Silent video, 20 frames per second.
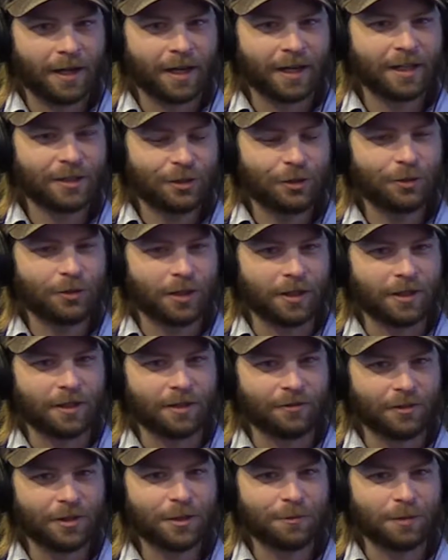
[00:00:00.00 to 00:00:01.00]
I guess you can
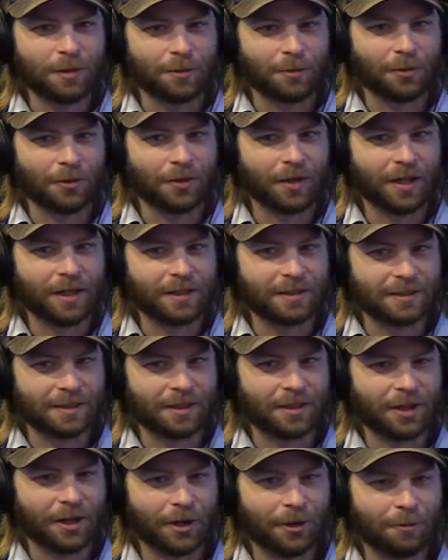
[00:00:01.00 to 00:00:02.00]
convince people that it's
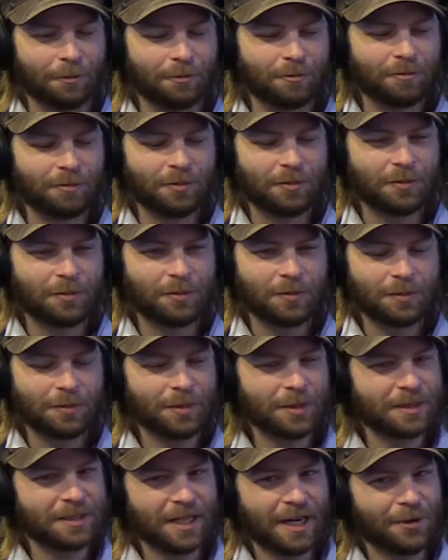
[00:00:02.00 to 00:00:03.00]
in there,
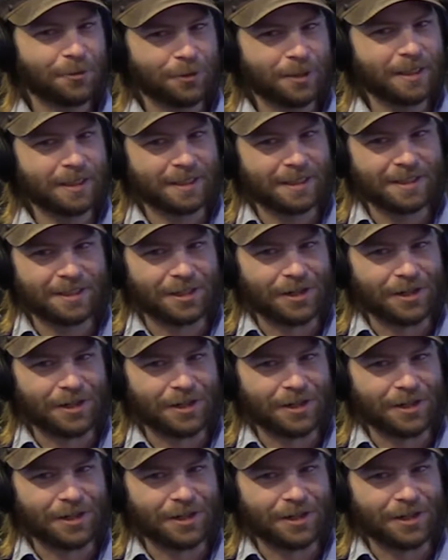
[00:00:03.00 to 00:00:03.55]
but it's not really in